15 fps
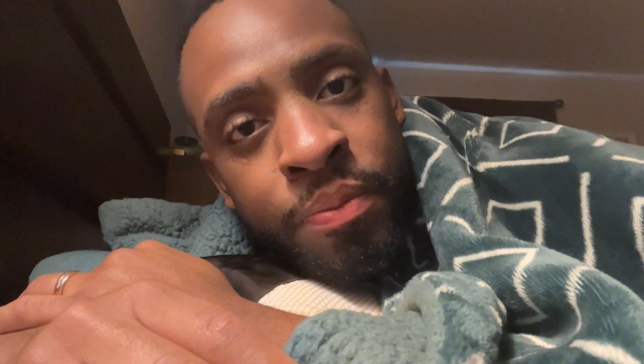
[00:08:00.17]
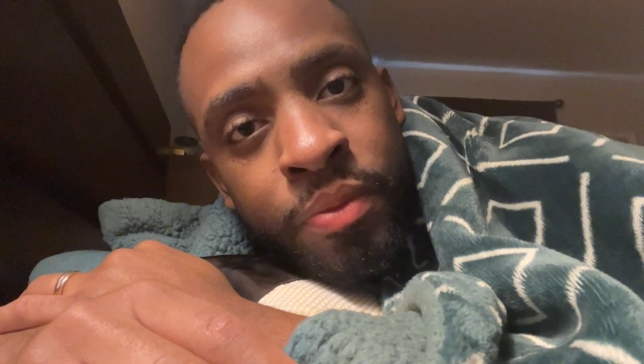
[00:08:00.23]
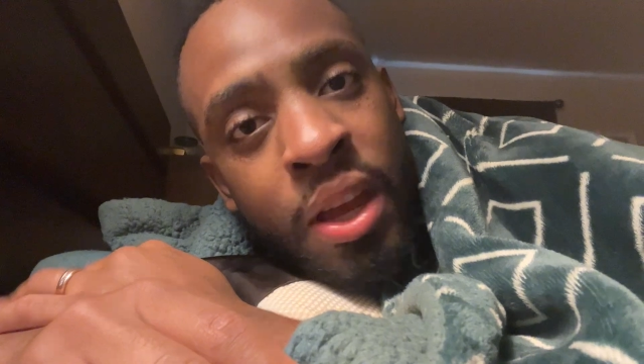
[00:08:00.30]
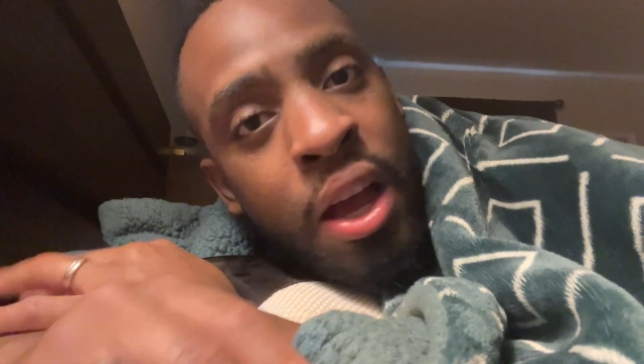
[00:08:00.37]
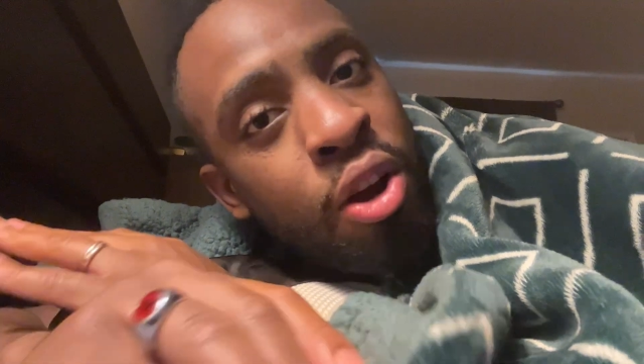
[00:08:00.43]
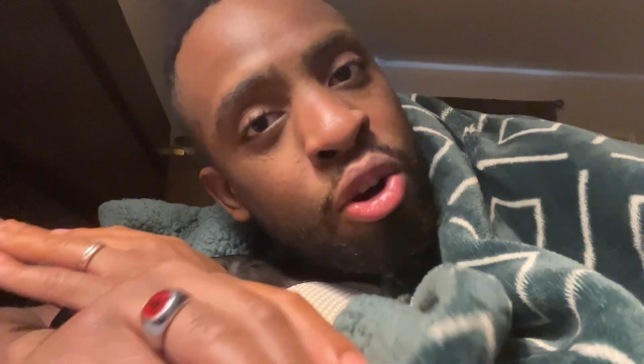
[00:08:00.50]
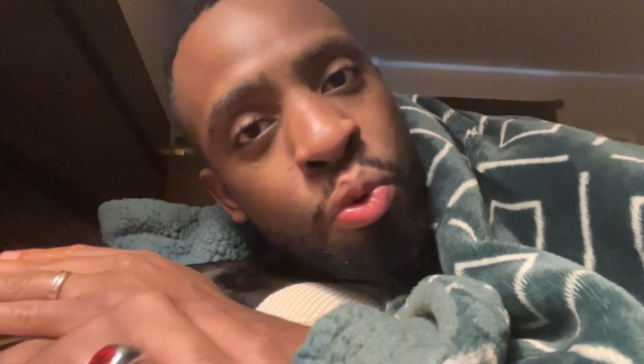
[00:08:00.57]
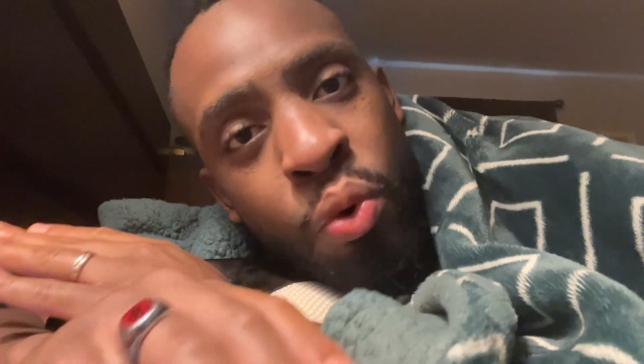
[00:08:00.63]

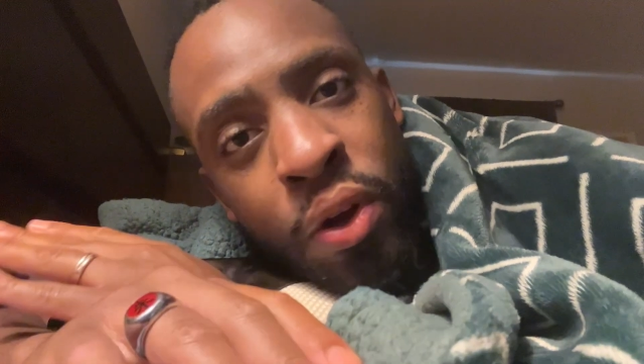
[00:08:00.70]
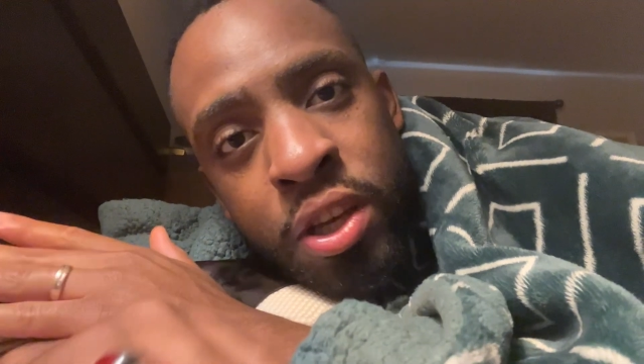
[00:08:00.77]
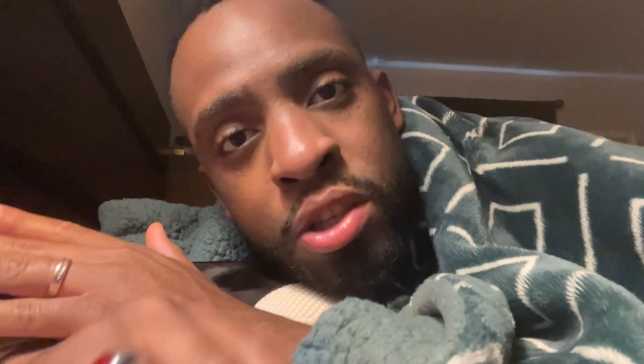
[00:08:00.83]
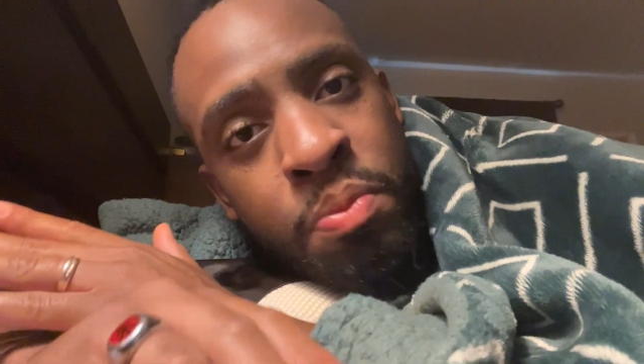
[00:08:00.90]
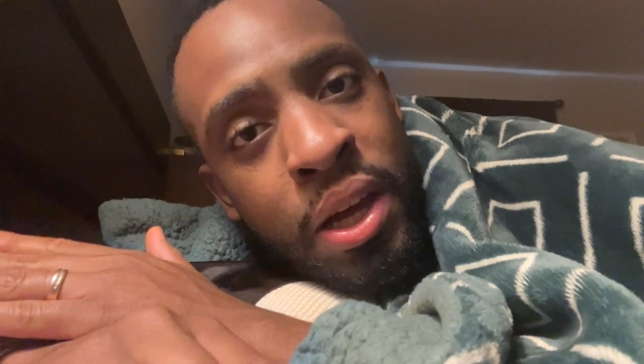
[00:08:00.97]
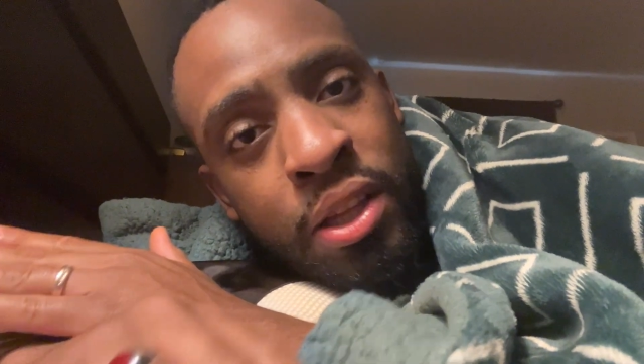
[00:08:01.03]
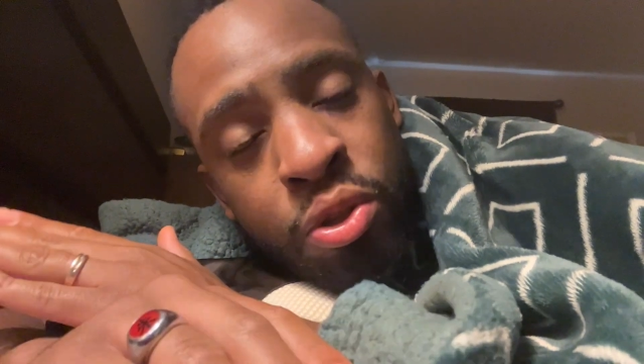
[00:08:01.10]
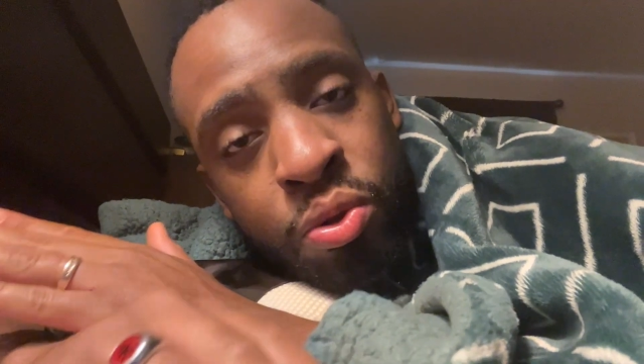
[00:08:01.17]
I don't know what he's
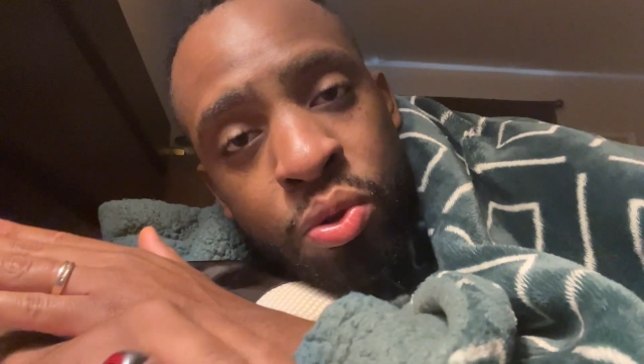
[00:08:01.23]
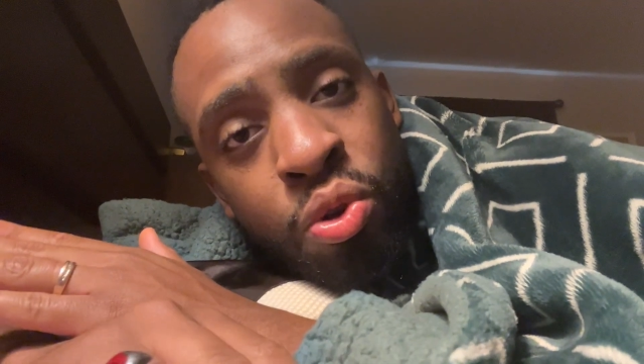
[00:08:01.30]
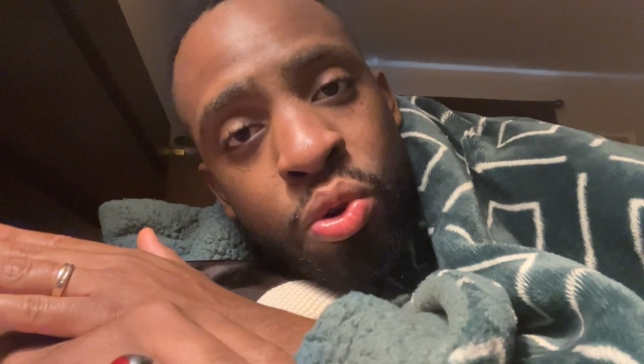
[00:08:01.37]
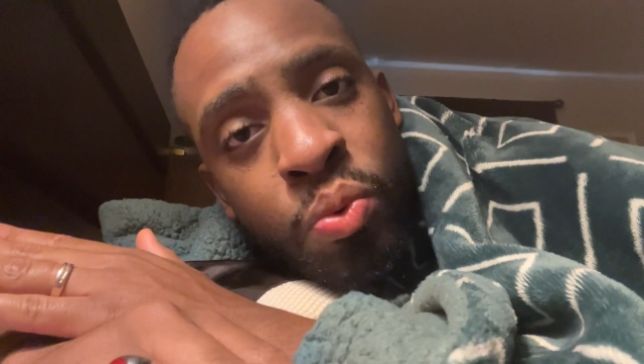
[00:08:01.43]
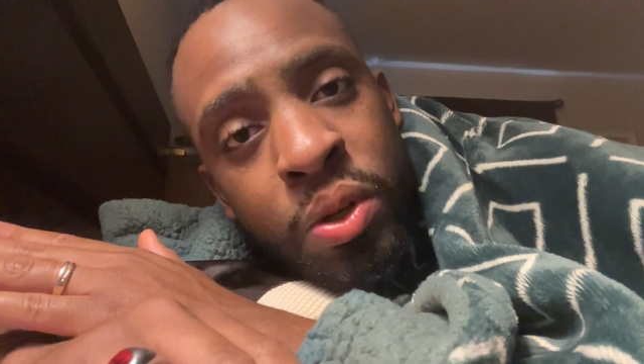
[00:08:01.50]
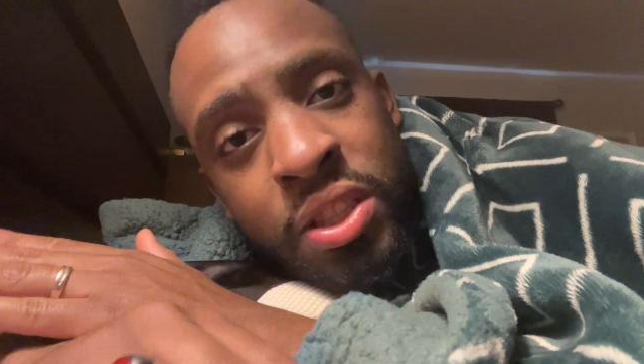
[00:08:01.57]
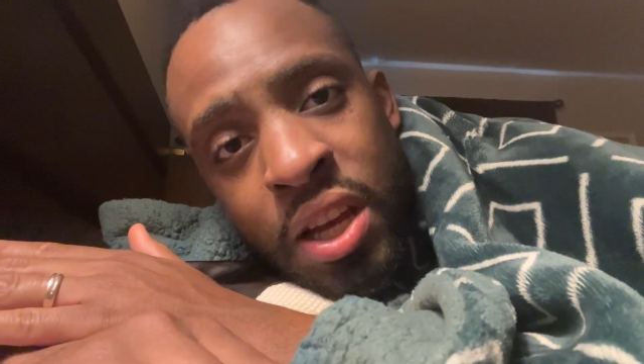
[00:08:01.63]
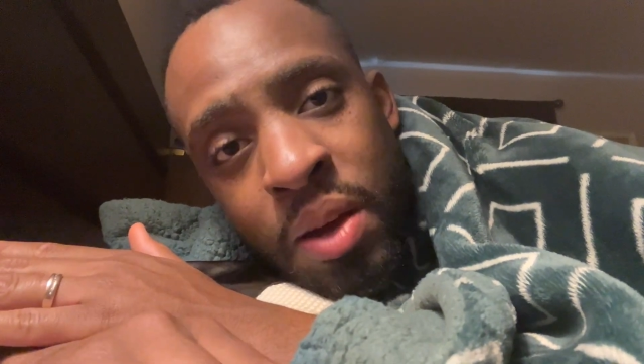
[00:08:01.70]
about to do,
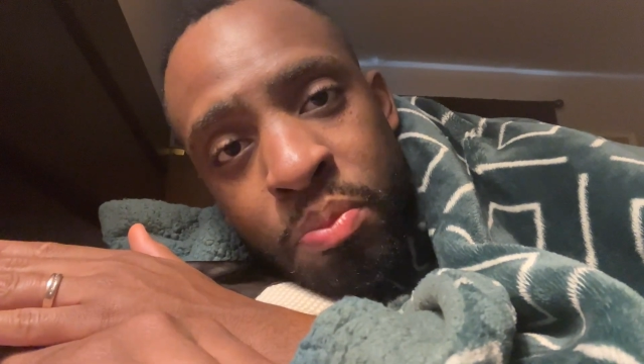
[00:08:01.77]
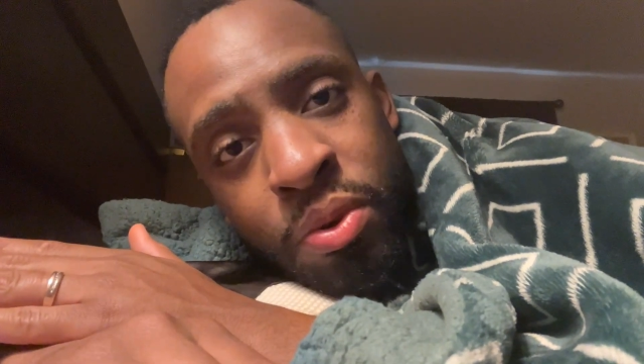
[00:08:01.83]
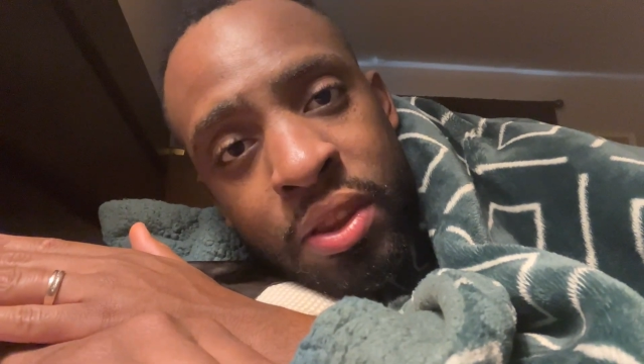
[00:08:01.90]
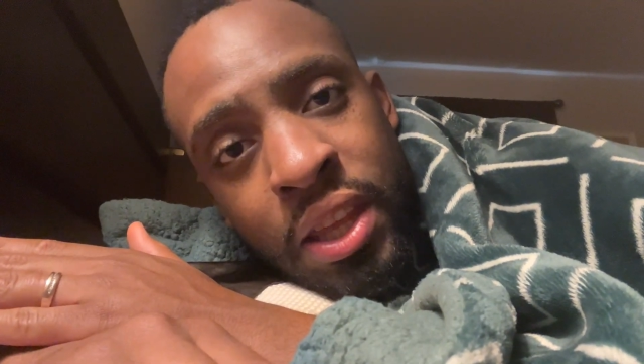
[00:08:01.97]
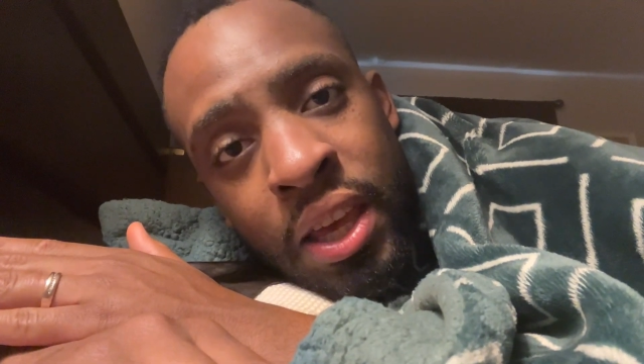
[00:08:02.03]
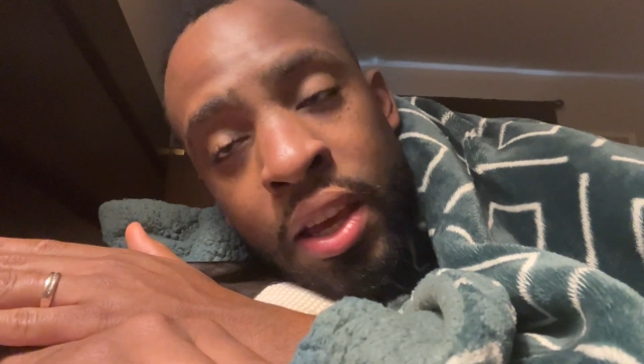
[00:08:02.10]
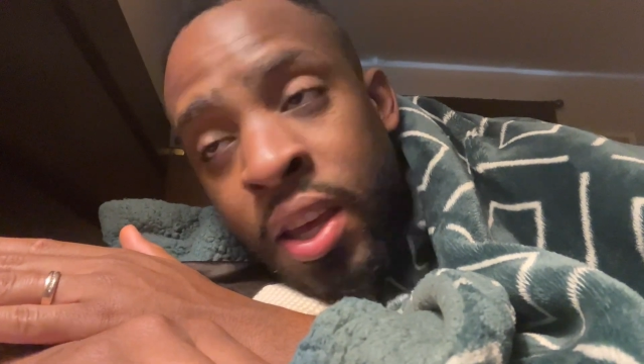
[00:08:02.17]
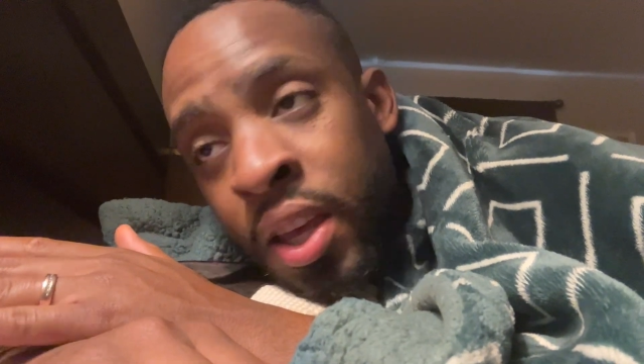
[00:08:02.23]
what type of
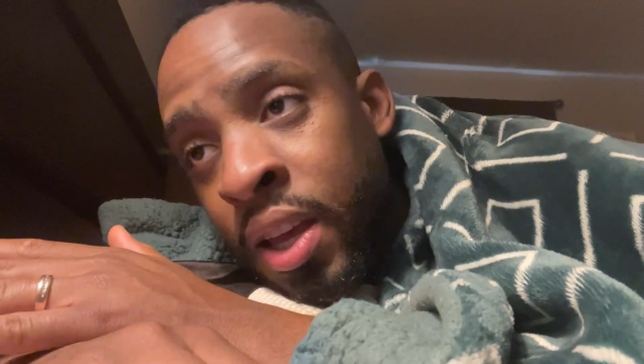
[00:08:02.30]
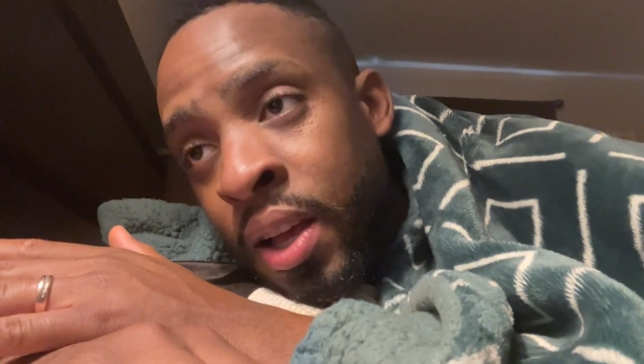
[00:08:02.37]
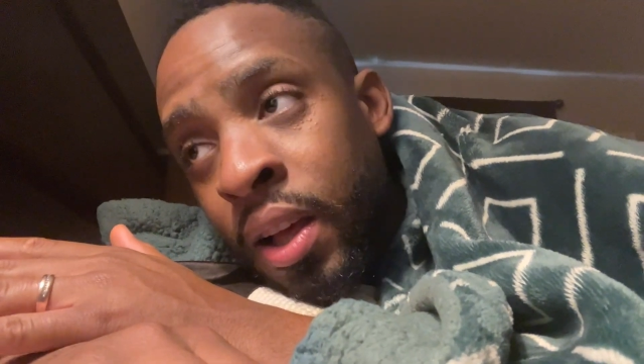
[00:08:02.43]
thing.